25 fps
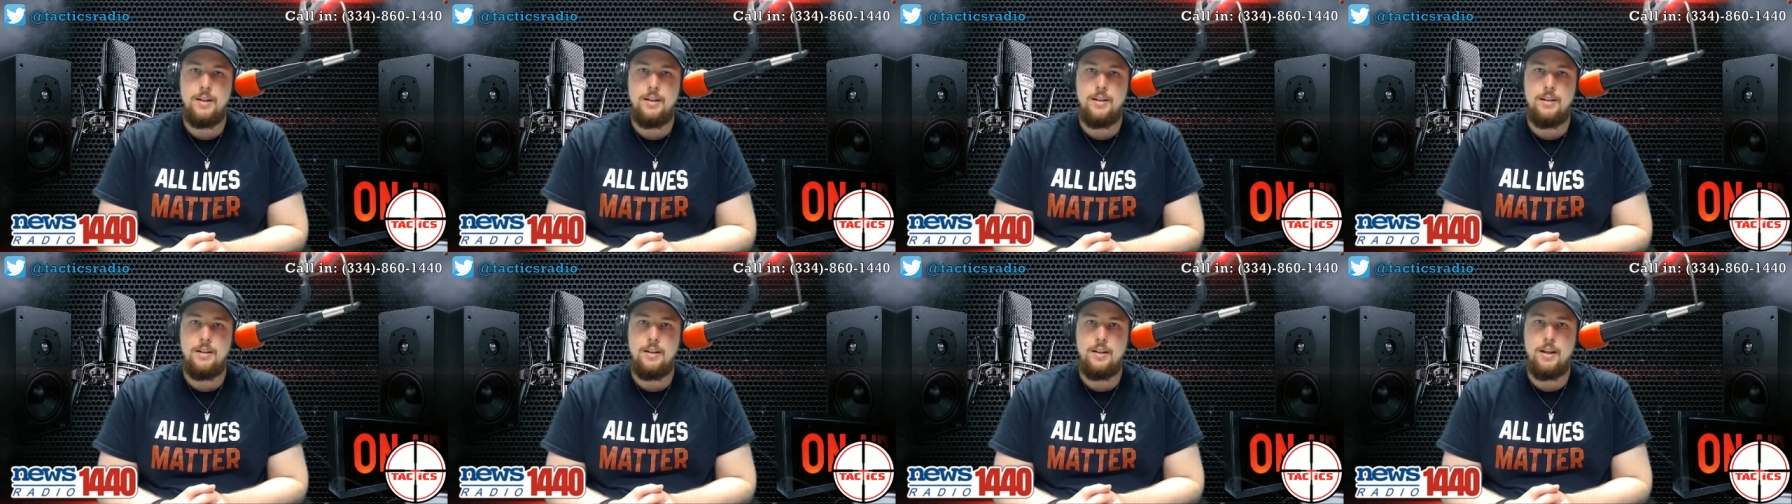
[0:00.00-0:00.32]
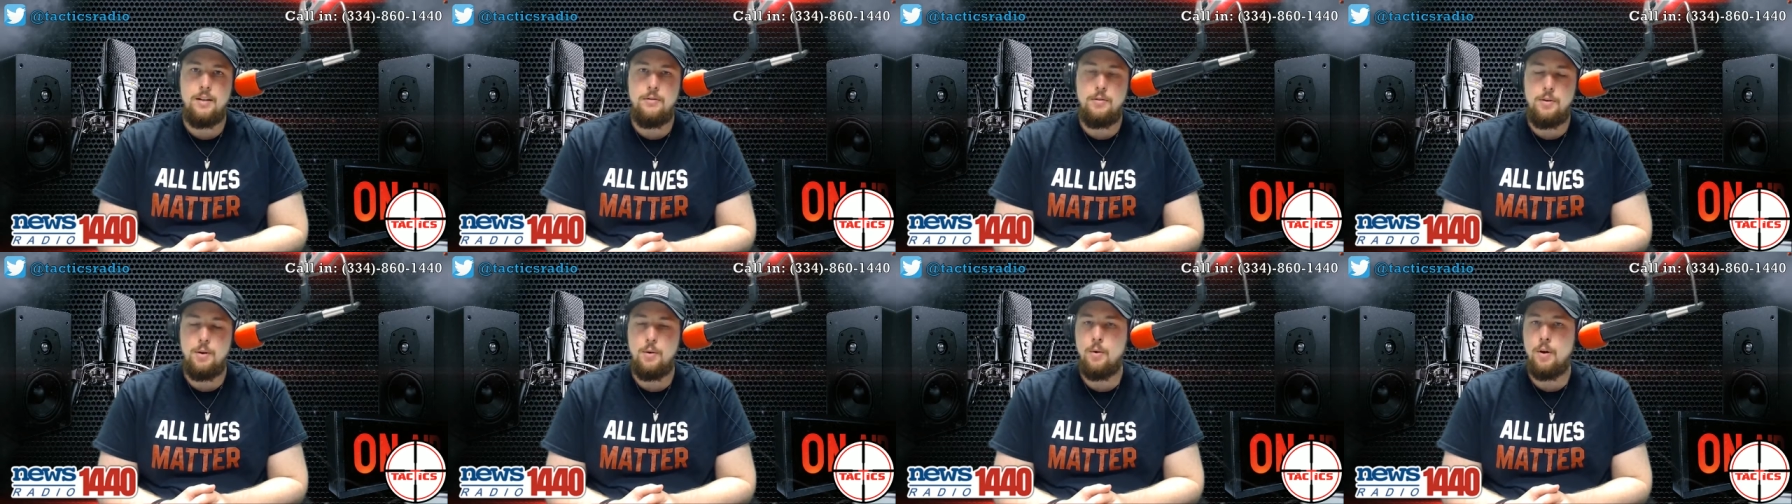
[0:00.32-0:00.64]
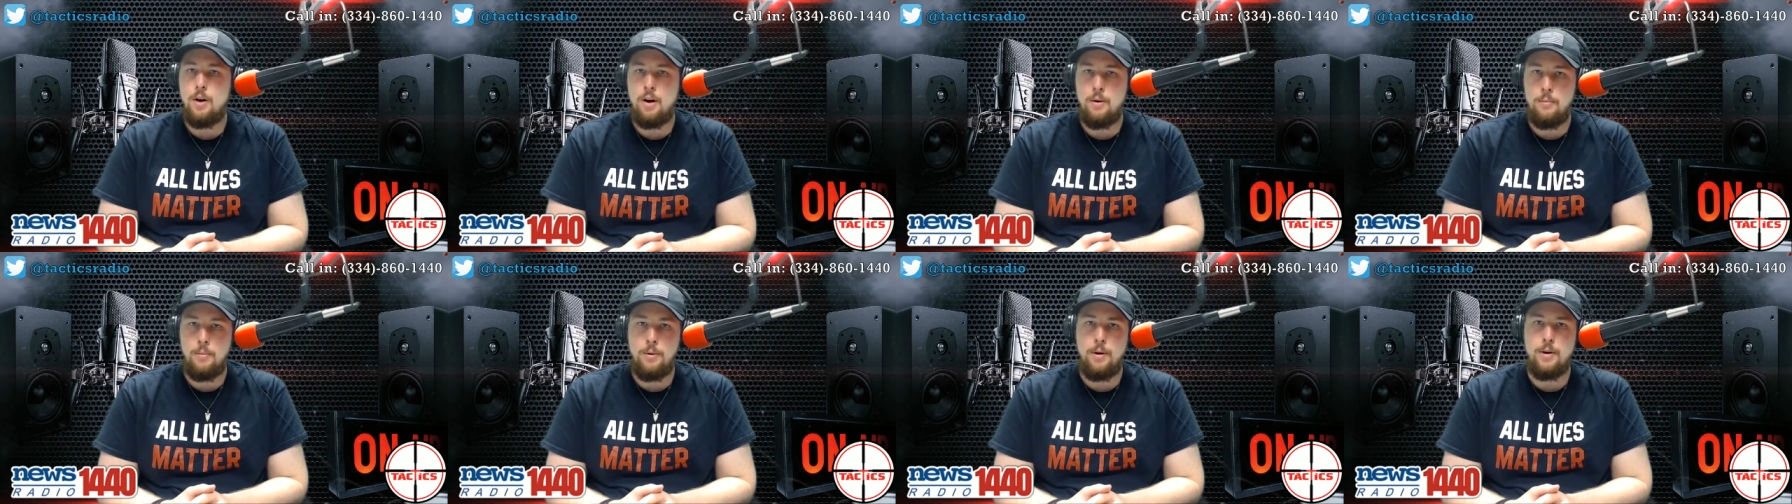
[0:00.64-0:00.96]
If you
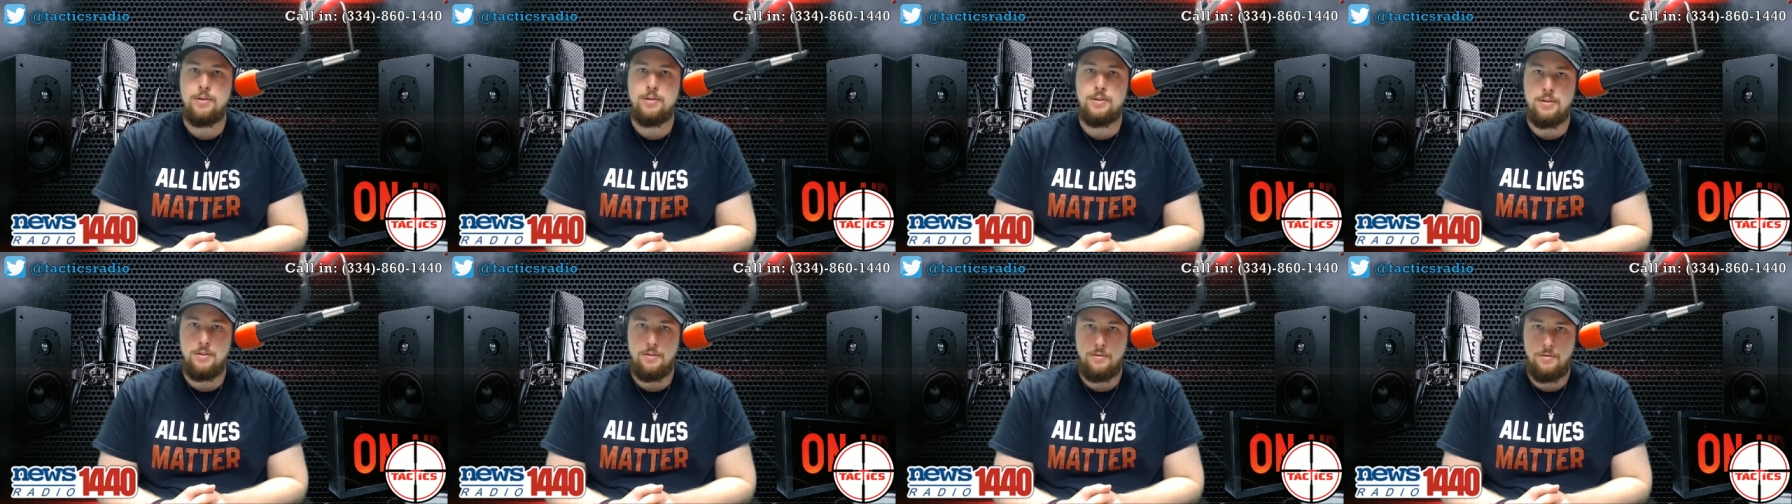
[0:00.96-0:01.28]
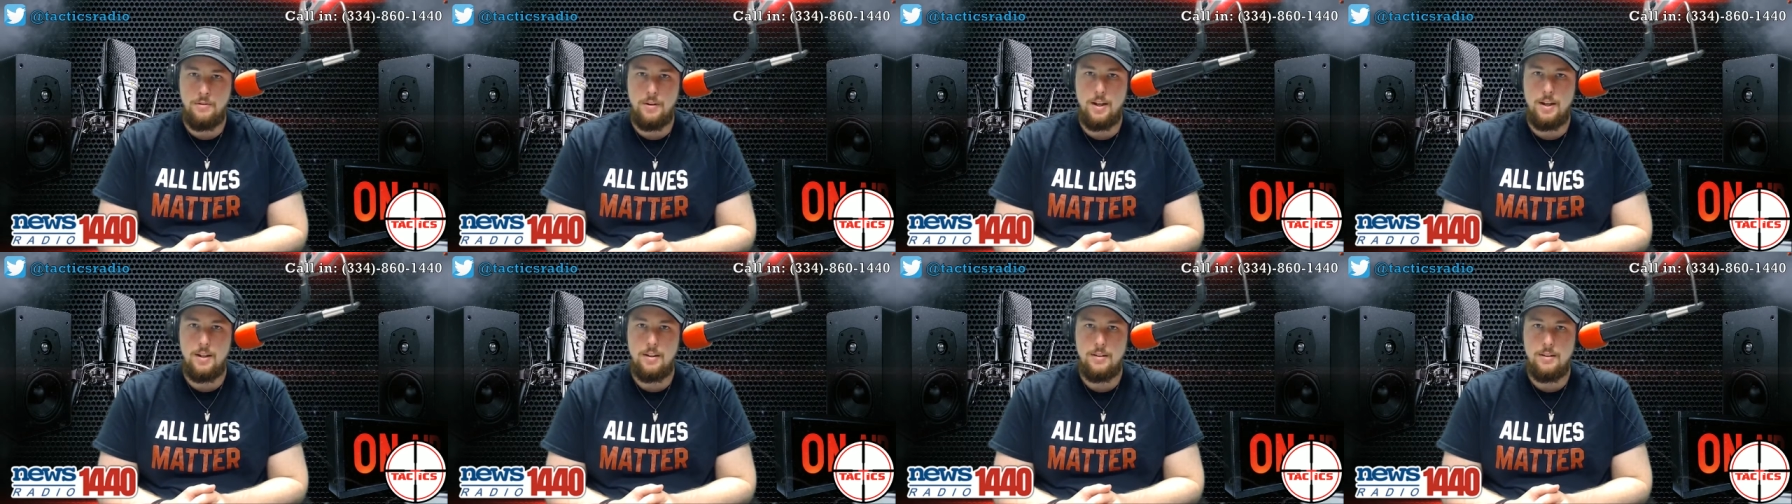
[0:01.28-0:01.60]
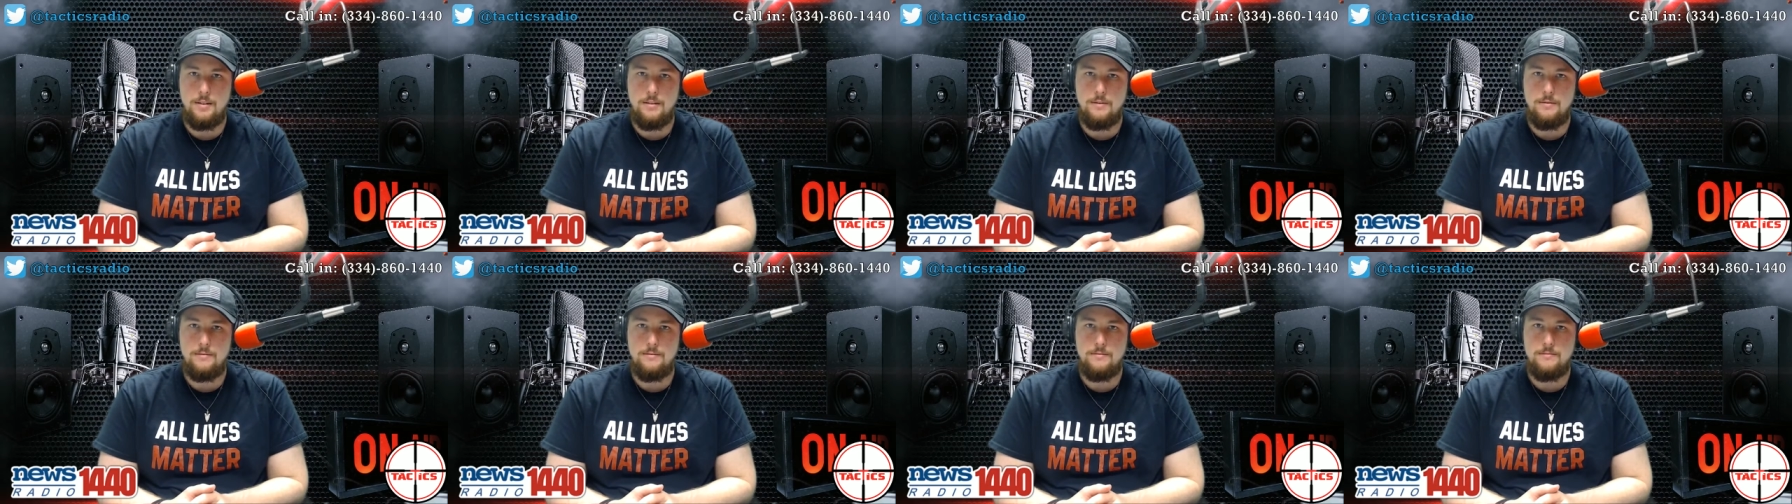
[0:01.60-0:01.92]
are a person of faith,
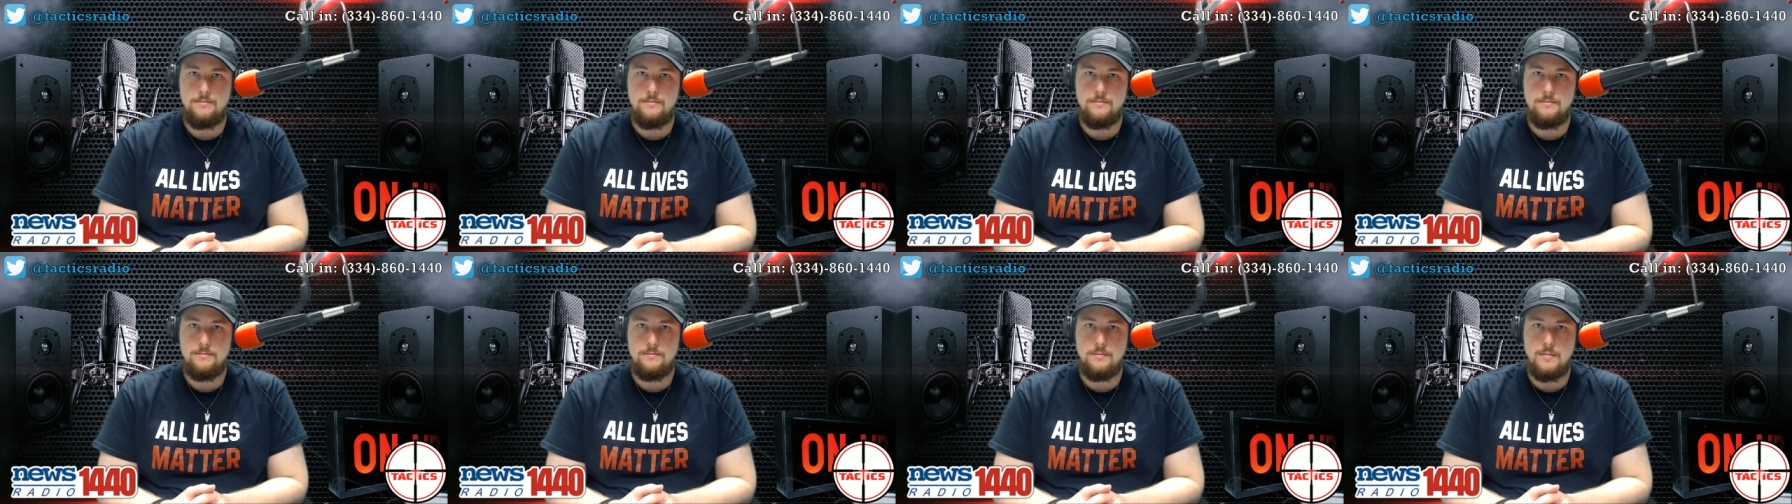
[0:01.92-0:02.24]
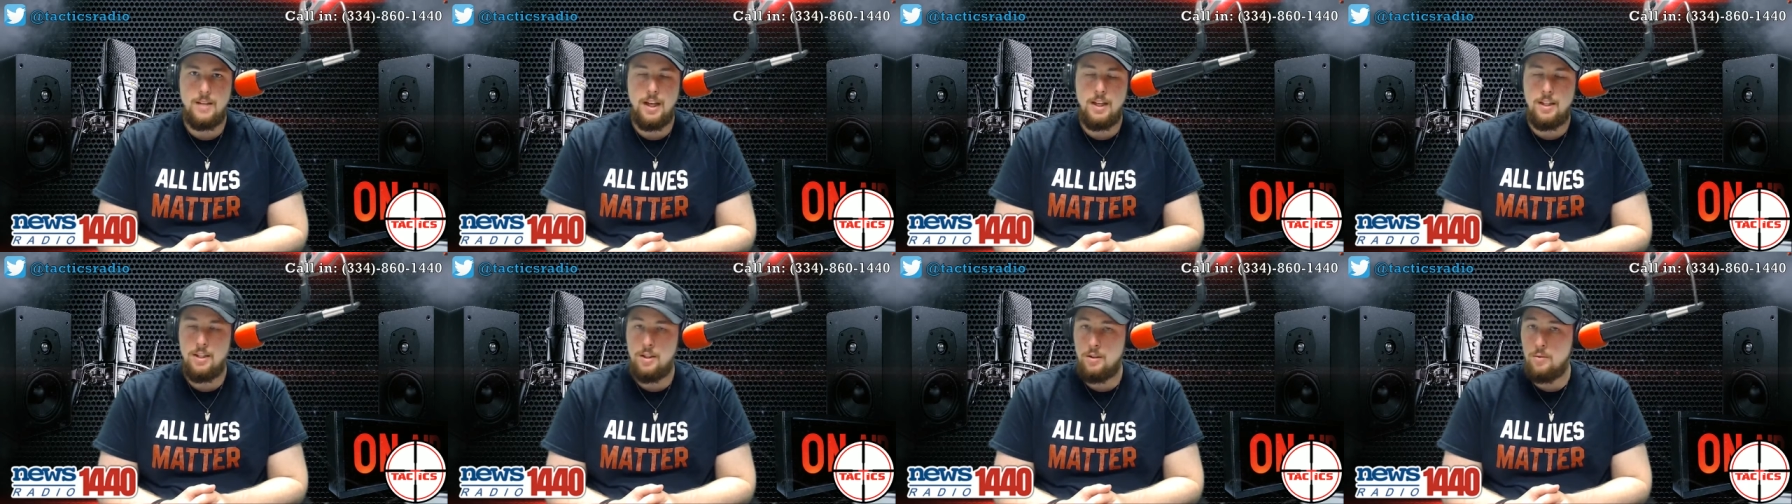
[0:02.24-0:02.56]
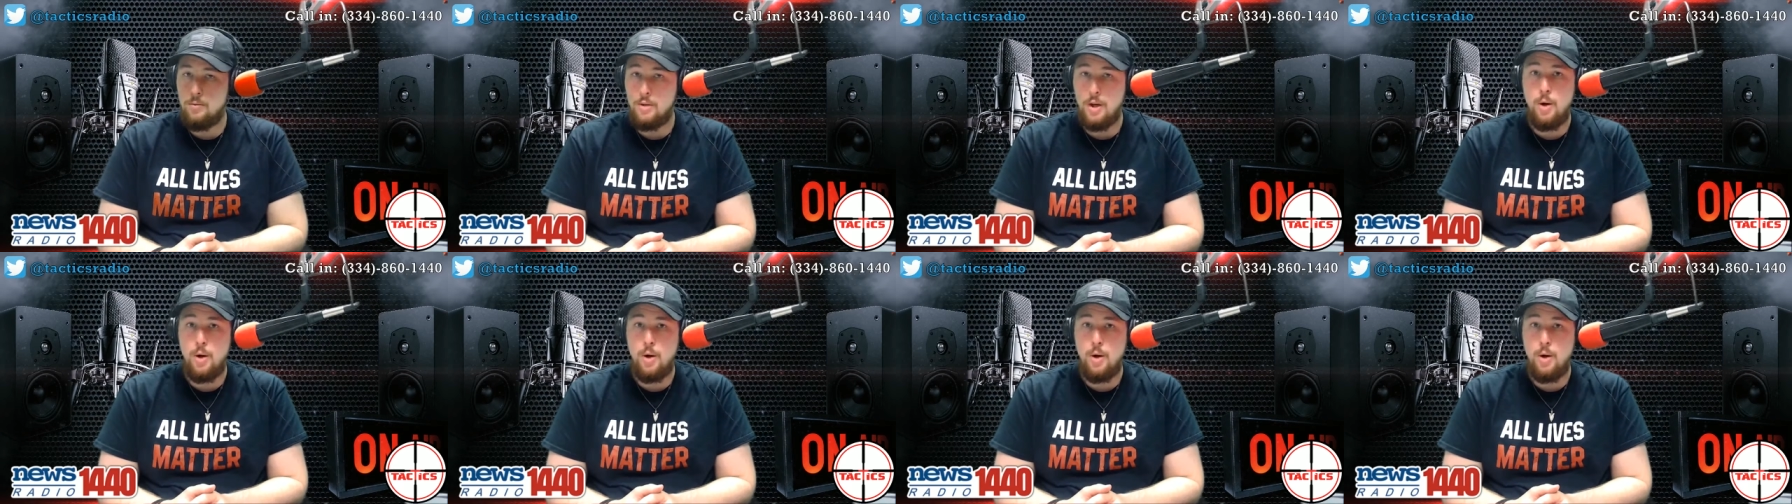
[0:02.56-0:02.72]
and you